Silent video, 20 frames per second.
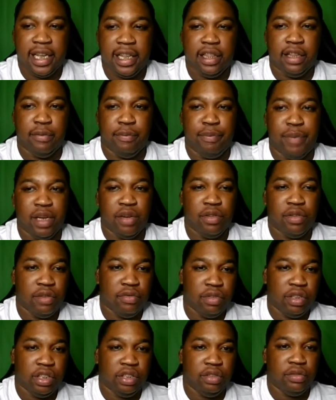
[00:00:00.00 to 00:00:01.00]
in the
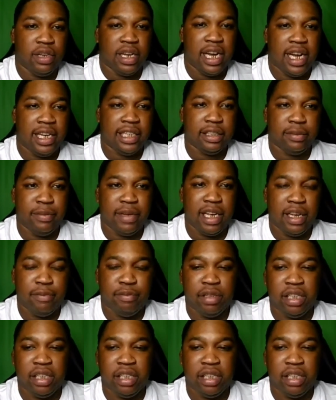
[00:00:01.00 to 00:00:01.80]
building with you guys, man.